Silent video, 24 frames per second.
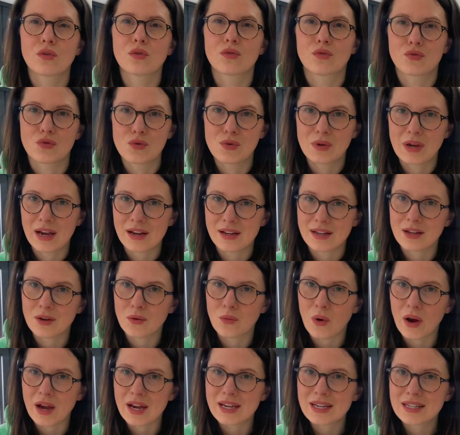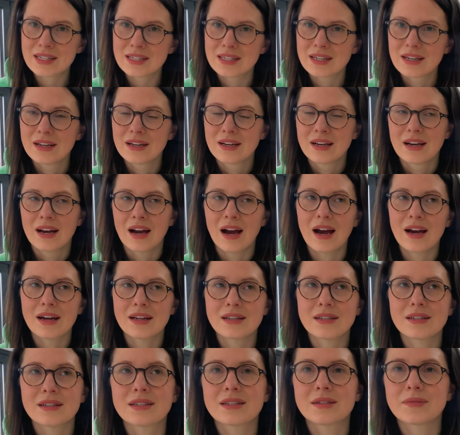through gaining weight.
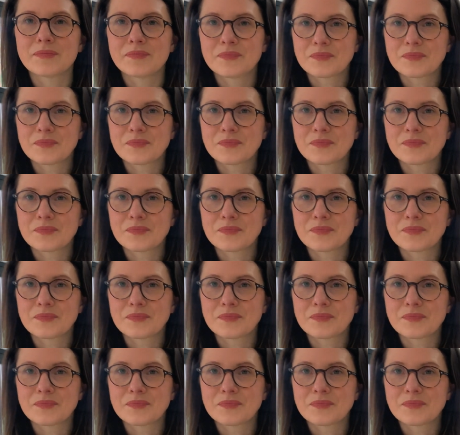And